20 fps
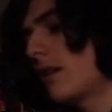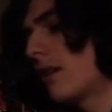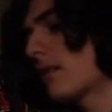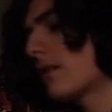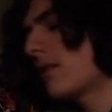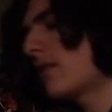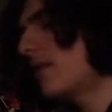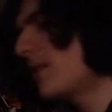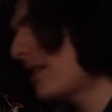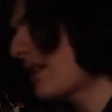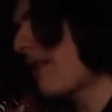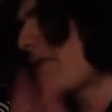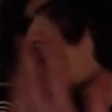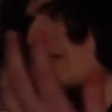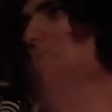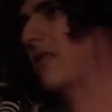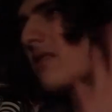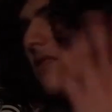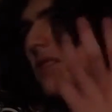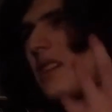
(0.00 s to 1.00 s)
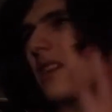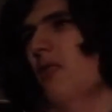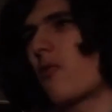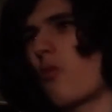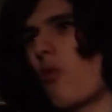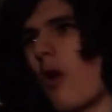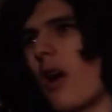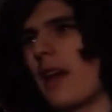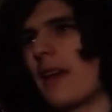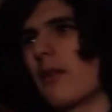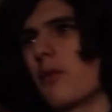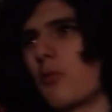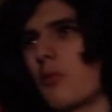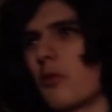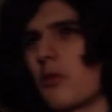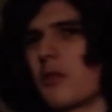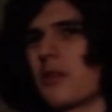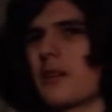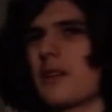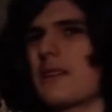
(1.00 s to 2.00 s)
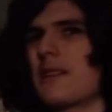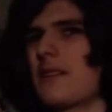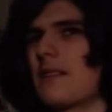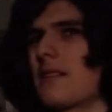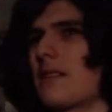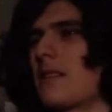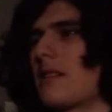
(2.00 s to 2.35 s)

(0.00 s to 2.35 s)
So you just have to understand why it works.